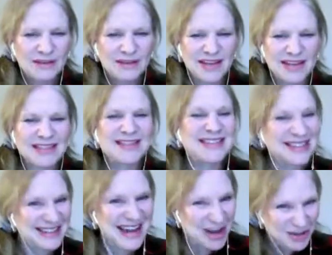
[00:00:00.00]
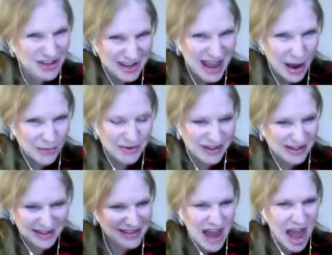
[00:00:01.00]
This is a station this
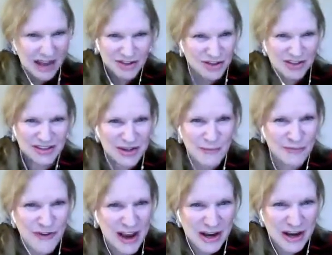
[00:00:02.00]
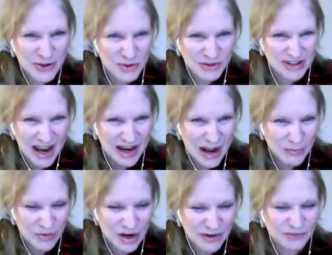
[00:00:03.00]
is not just some fake news site I'm
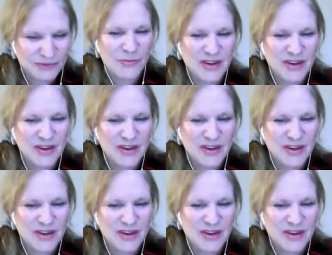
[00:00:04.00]
reading from.